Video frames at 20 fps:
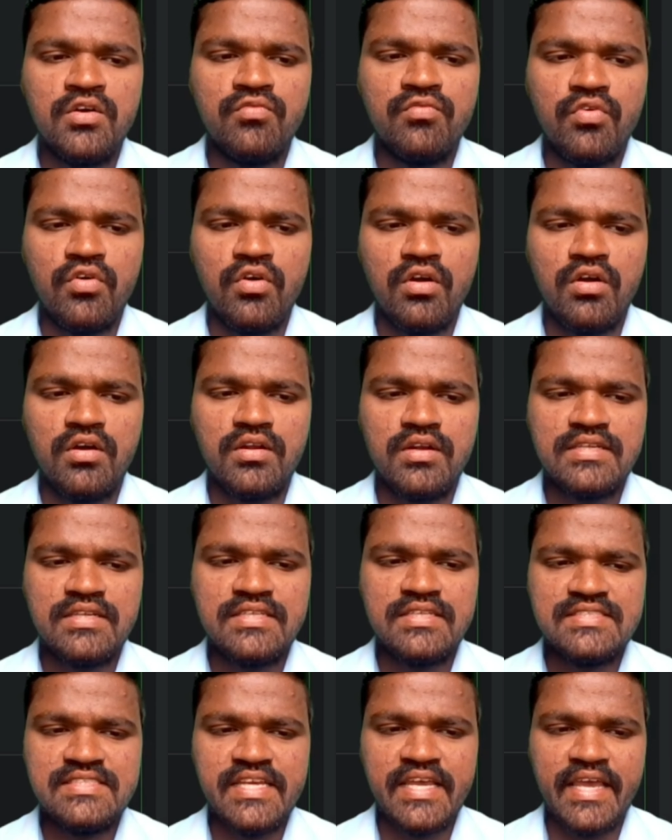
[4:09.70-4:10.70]
For
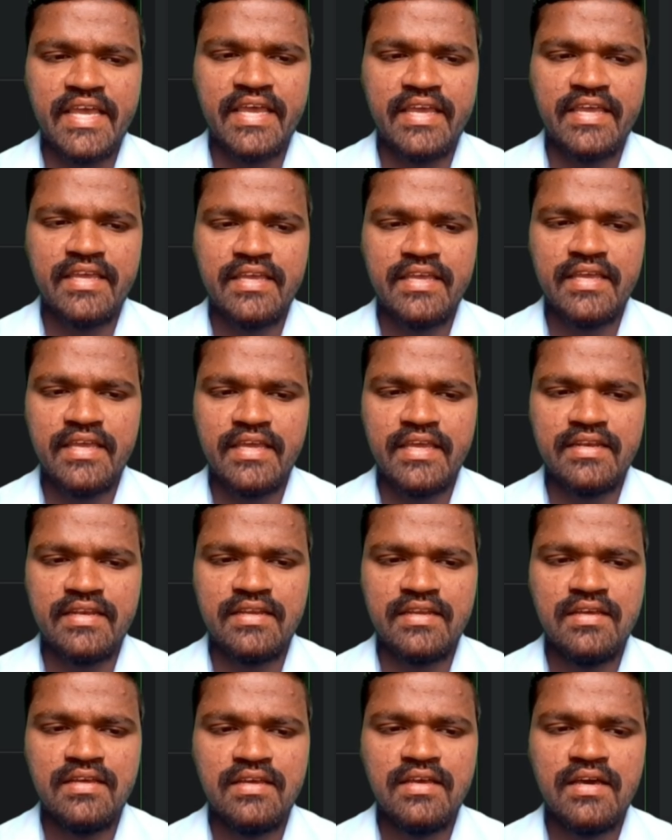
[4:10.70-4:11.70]
j
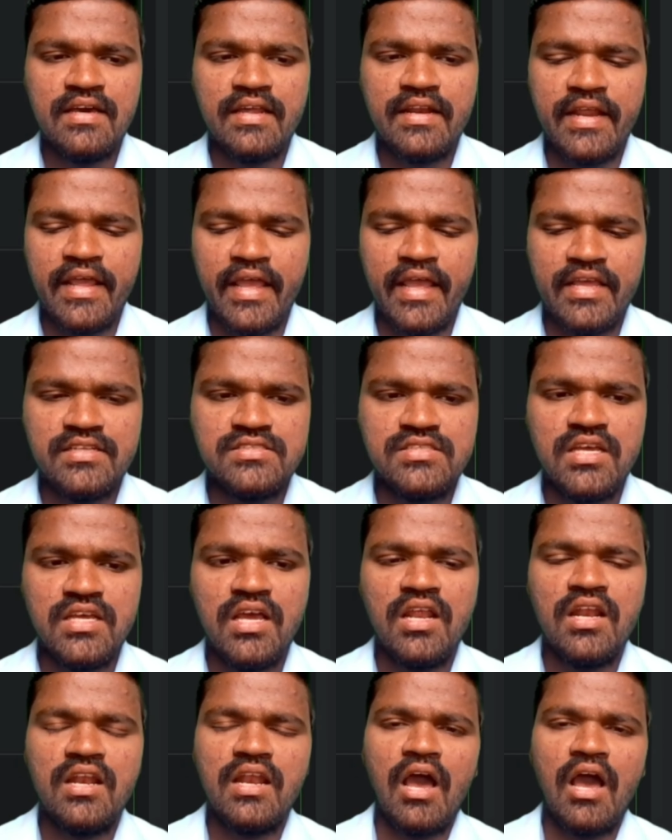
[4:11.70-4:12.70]
in range,
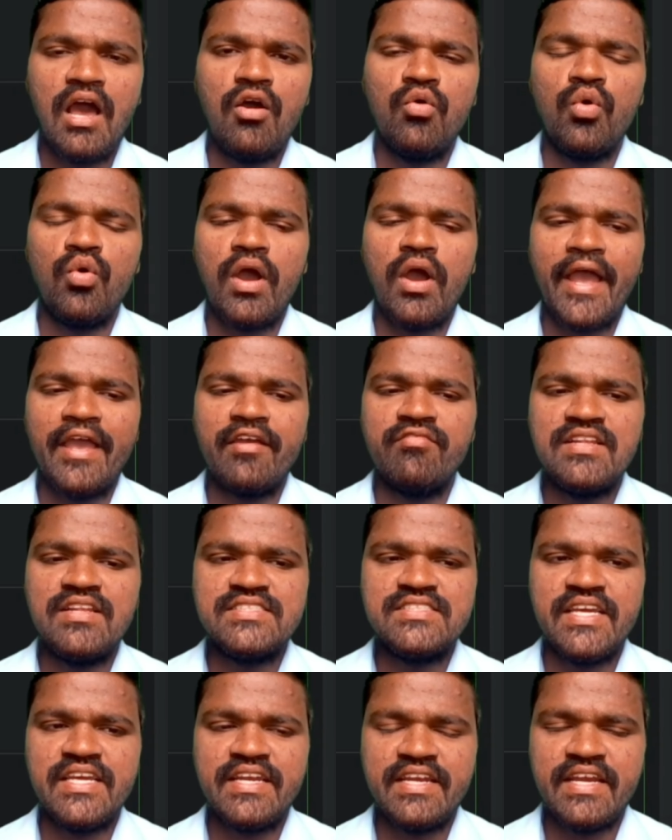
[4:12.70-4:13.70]
now I will
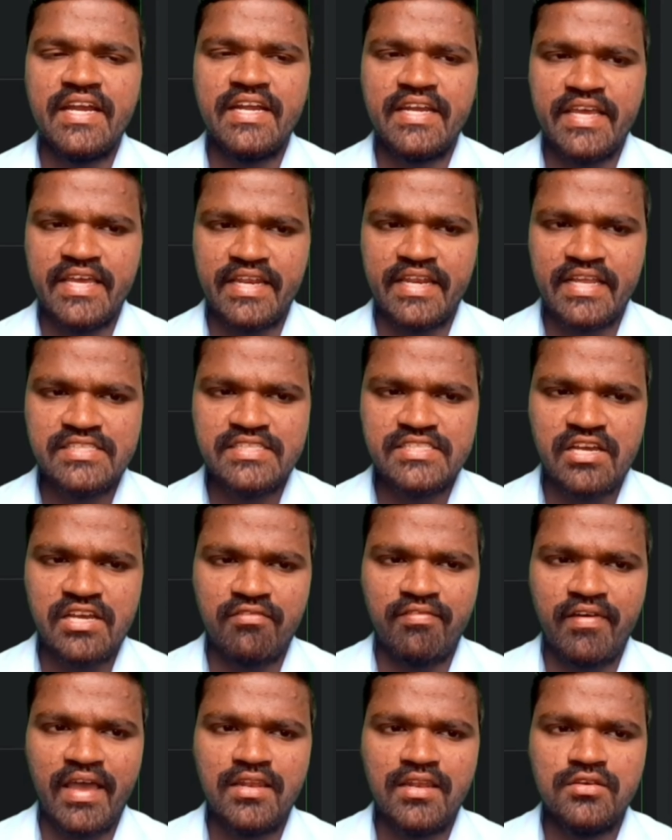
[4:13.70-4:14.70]
generate a range
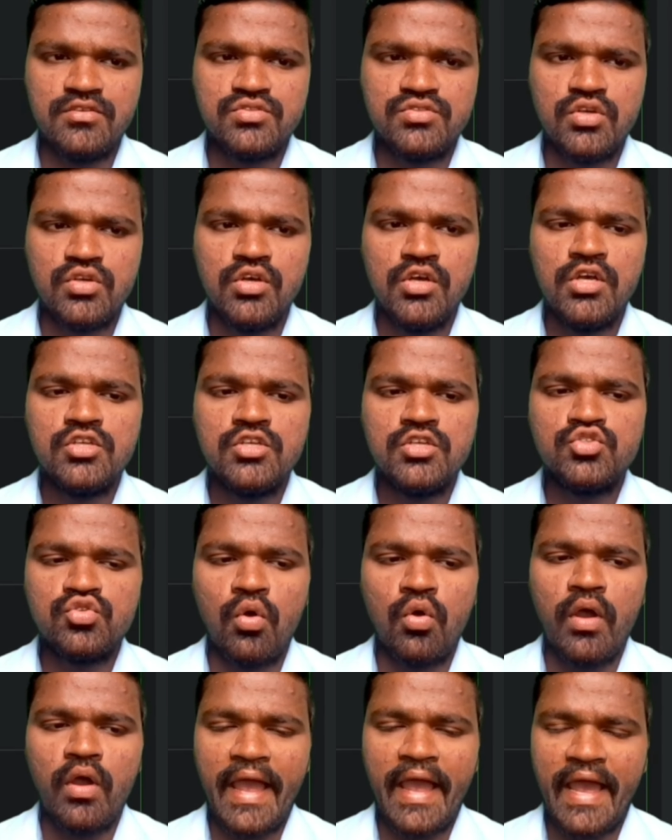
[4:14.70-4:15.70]
of values.
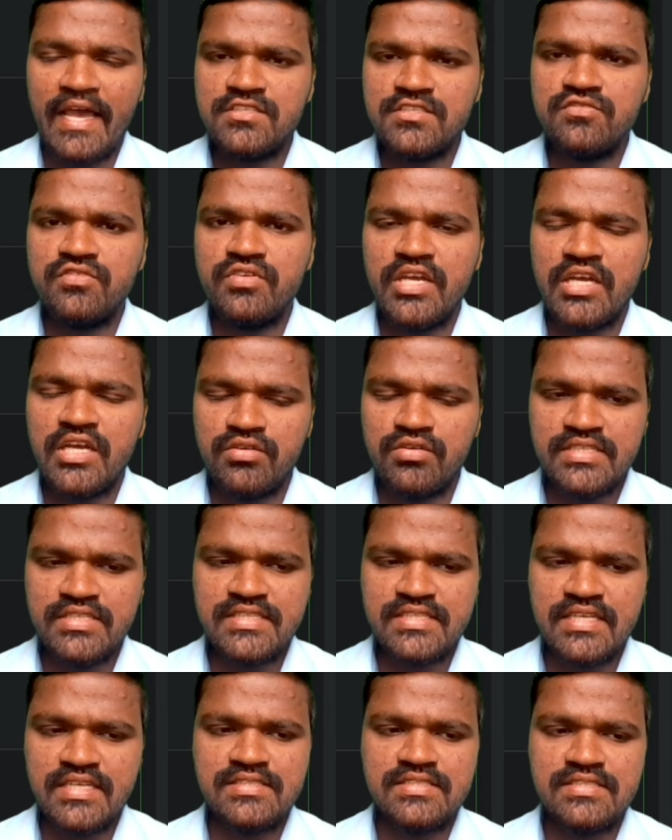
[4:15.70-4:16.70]
So as you have
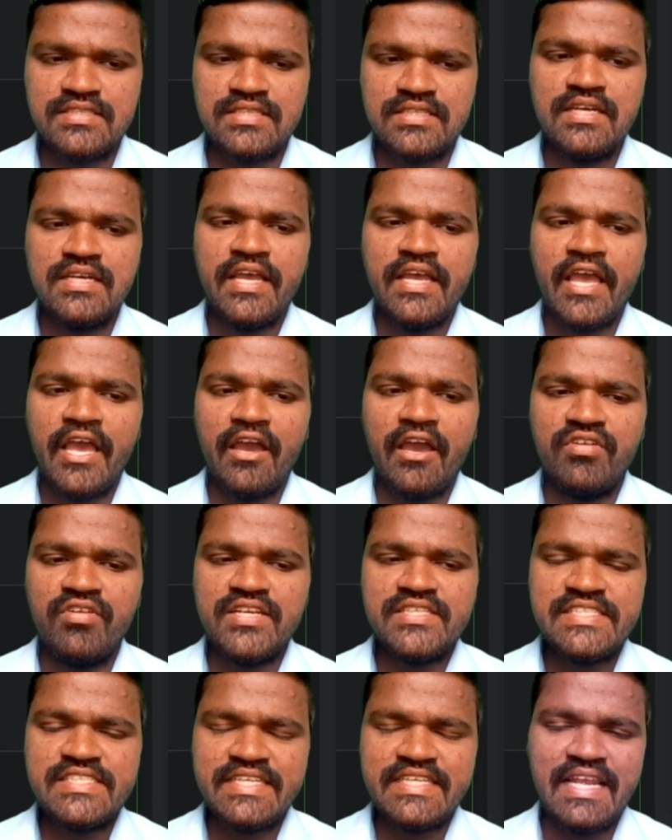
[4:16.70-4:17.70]
discussed,
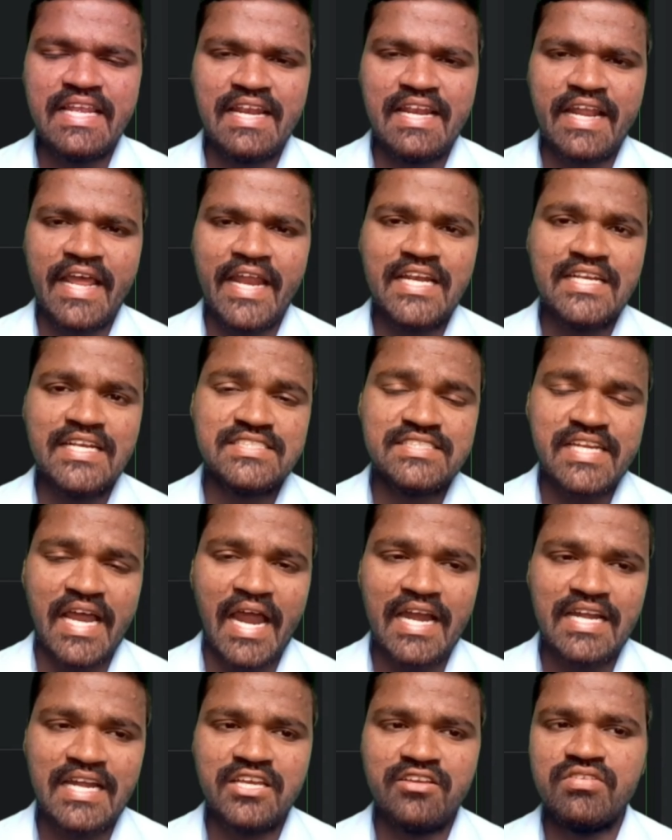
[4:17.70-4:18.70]
every single range
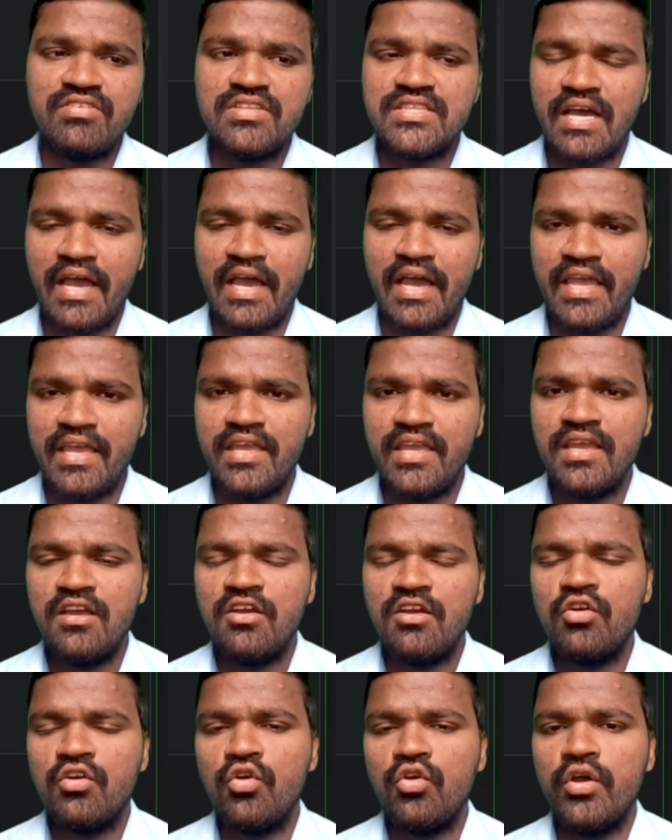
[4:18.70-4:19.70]
starting with I
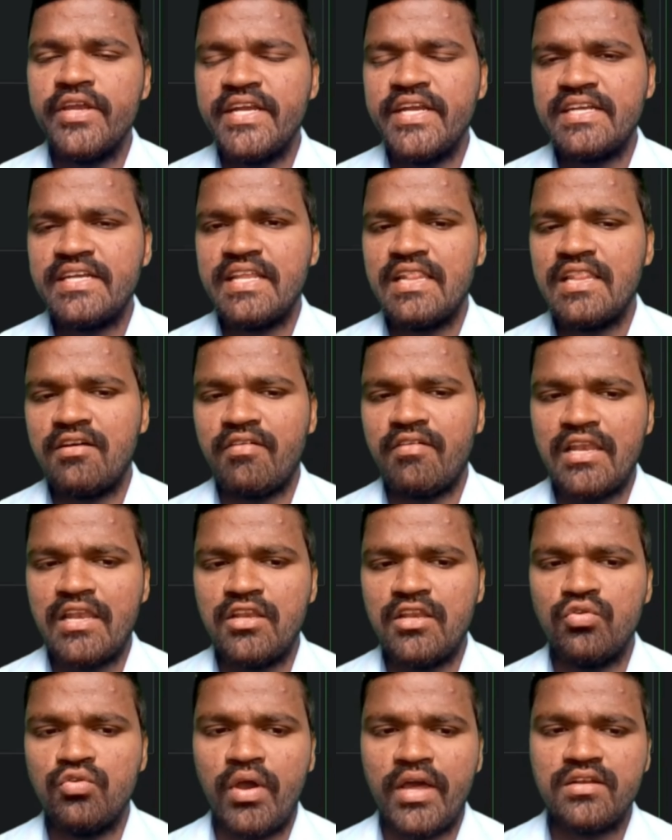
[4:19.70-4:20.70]
going till the
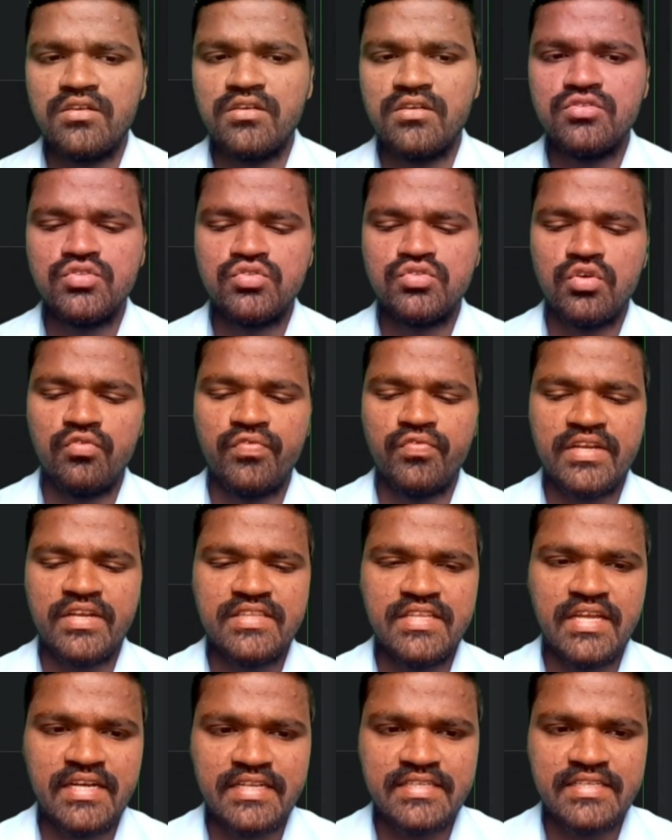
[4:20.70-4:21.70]
value 1. So for
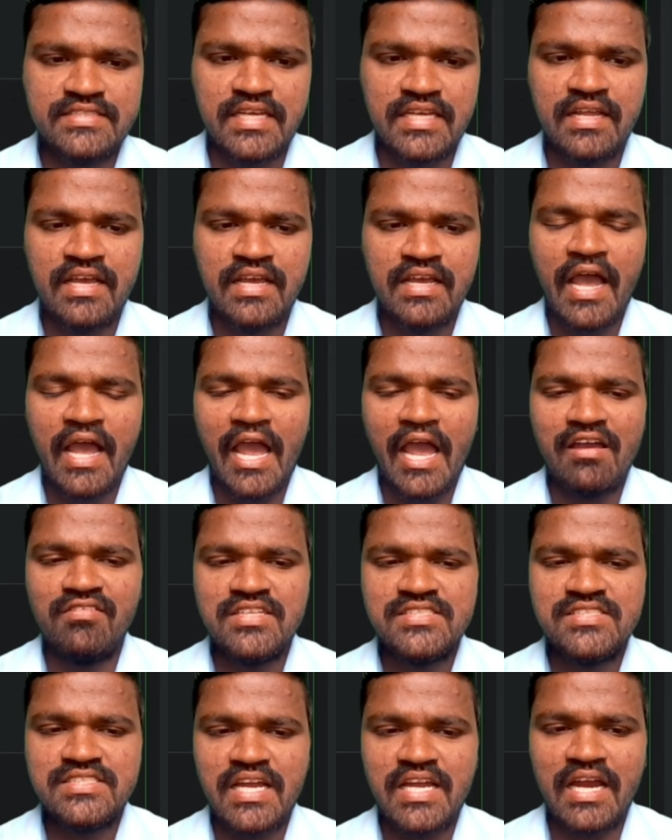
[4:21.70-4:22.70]
that reason, I
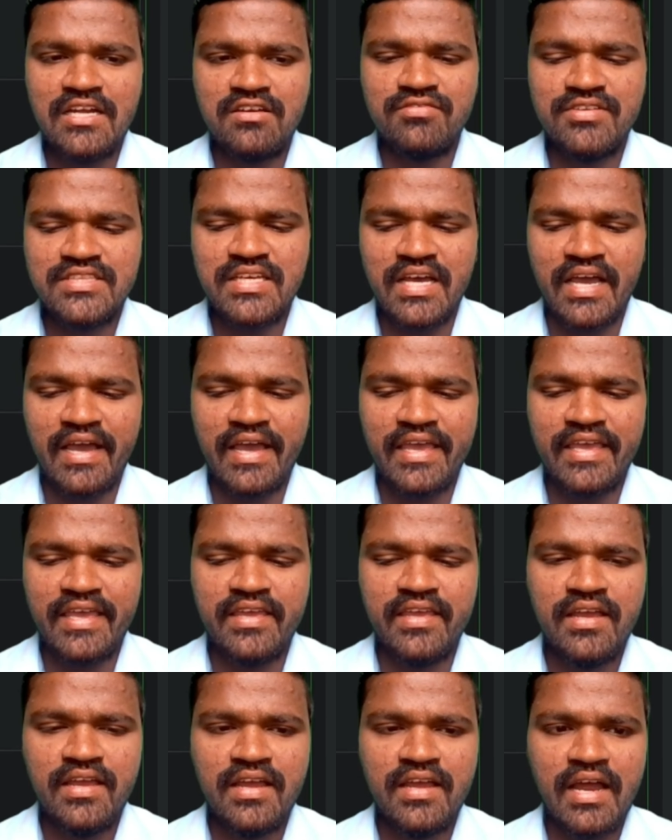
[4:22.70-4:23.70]
will start with
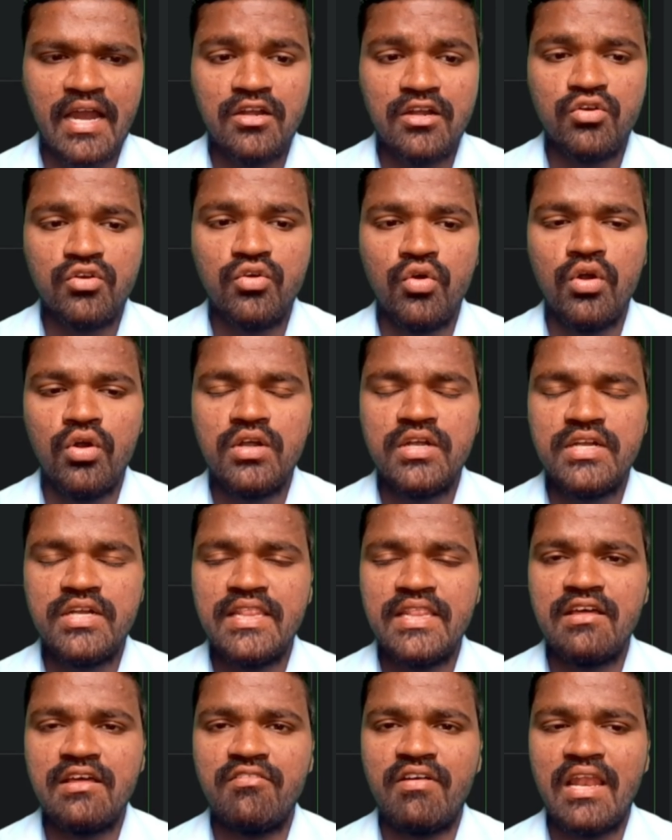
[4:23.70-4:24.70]
I and go
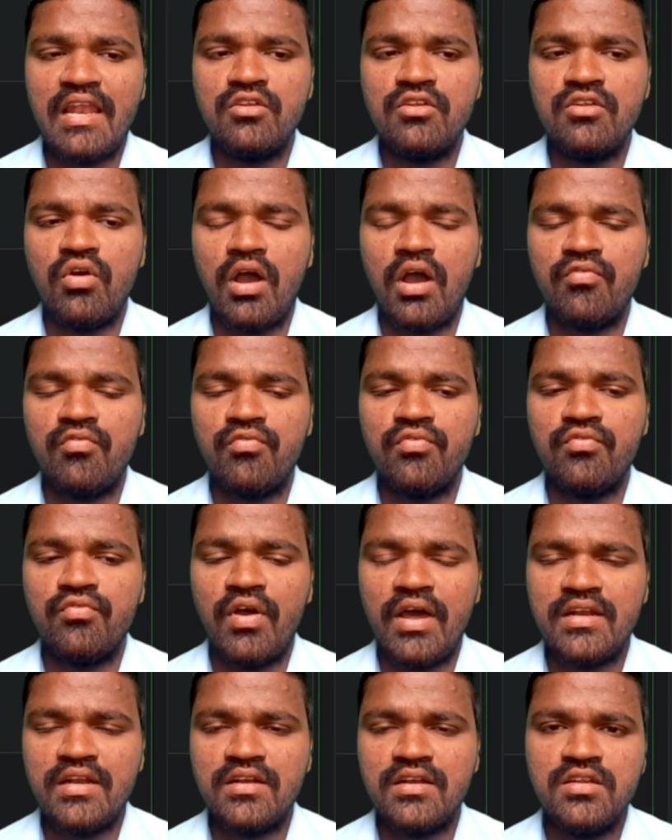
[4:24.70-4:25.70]
till the value of
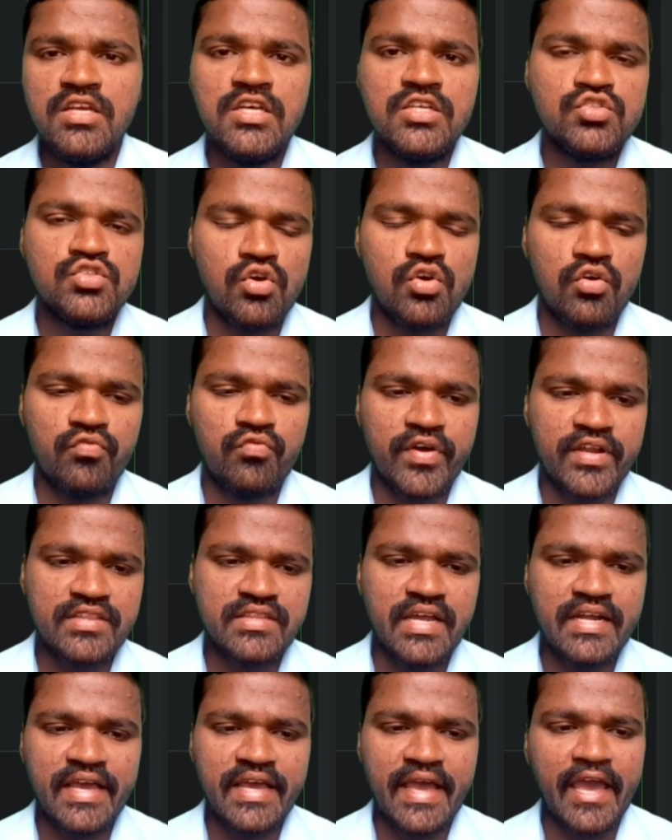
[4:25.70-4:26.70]
1. So for
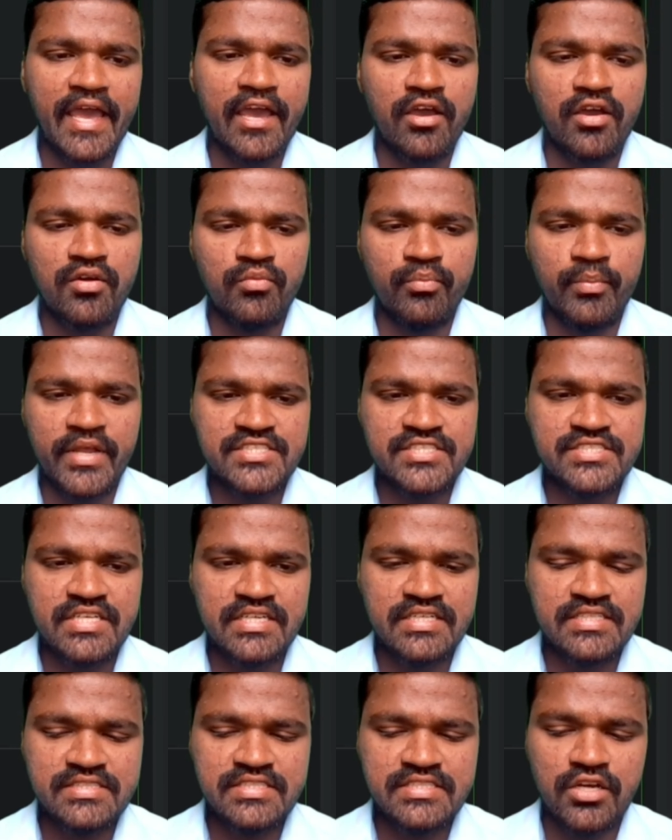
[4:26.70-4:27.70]
that, I have
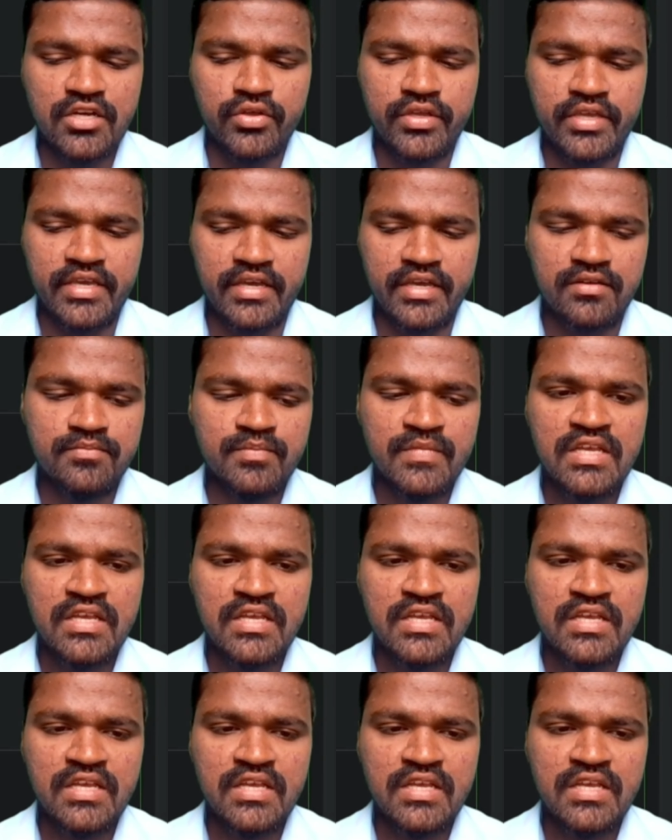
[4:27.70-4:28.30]
mentioned 0 here.